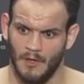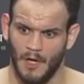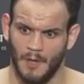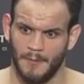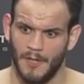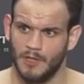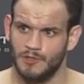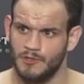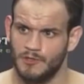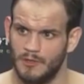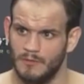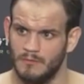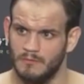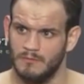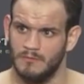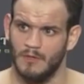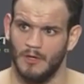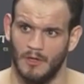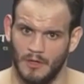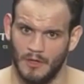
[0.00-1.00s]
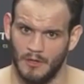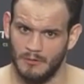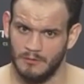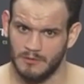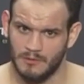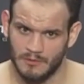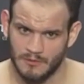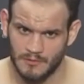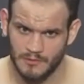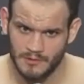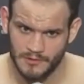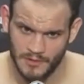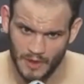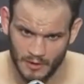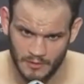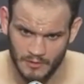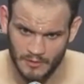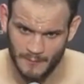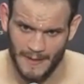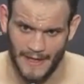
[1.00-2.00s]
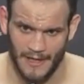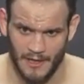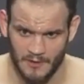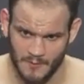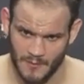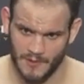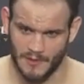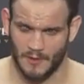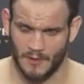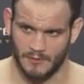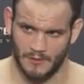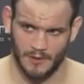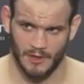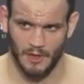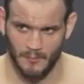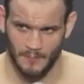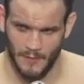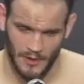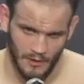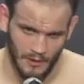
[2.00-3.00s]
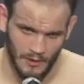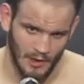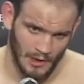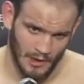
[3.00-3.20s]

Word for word: not sure. Uh, talk to the management, talk to the company.